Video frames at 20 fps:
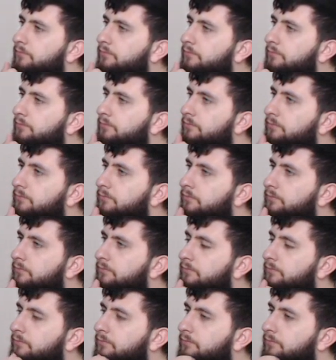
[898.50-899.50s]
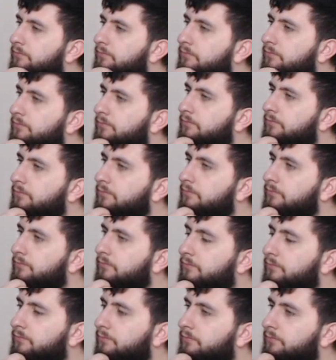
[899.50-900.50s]

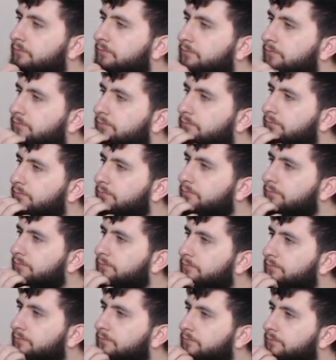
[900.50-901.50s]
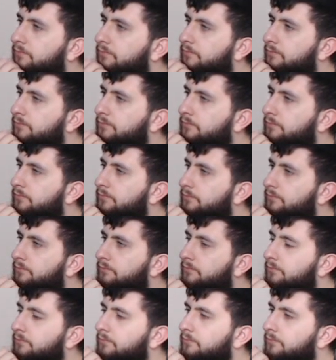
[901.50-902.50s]

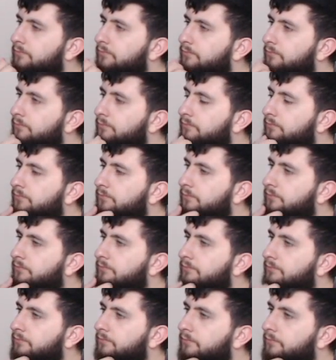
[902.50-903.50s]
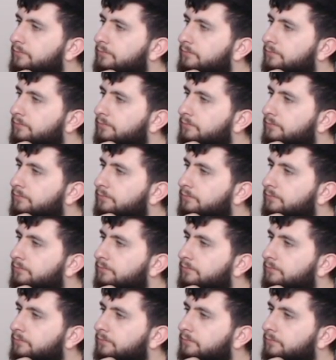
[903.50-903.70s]
(not speaking)